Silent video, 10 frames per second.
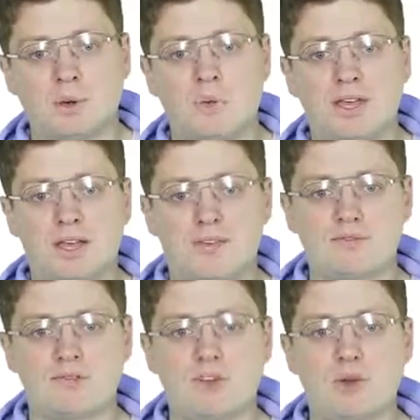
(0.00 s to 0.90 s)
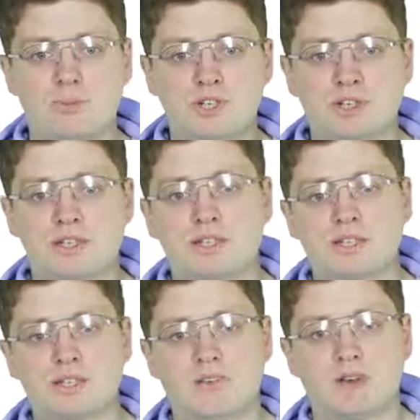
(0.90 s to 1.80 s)
we have 3 objects
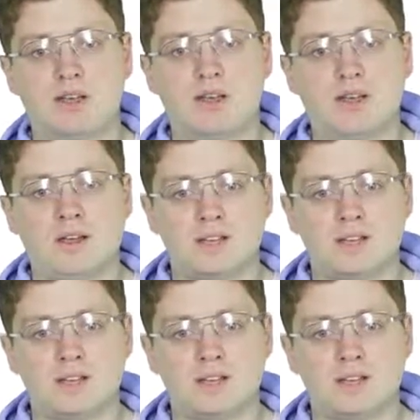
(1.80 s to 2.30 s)
and there are